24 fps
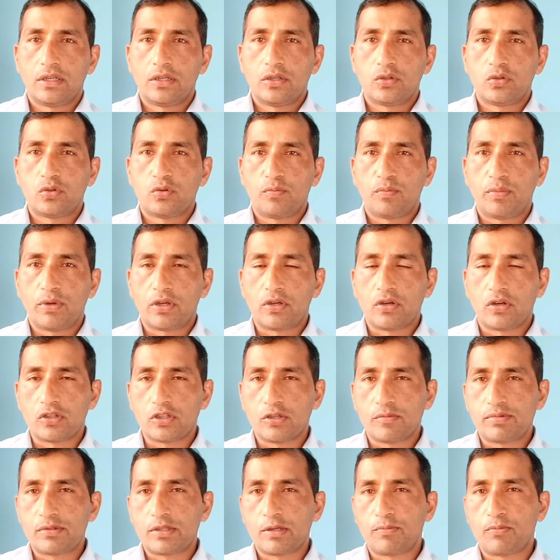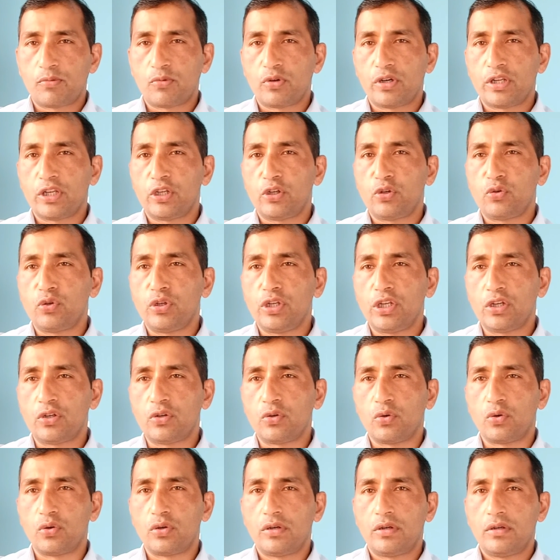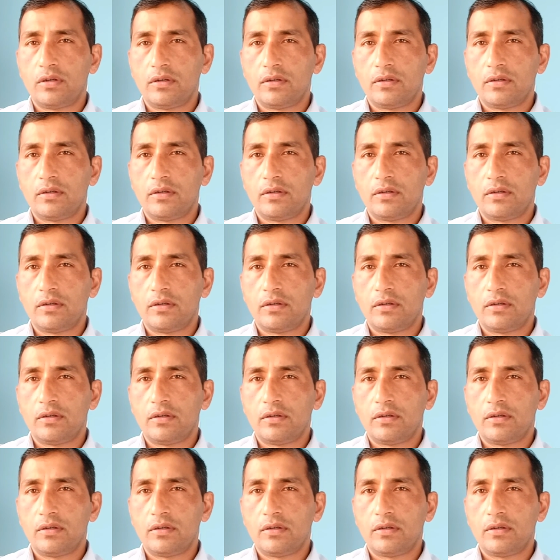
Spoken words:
So because of supporting Unicode,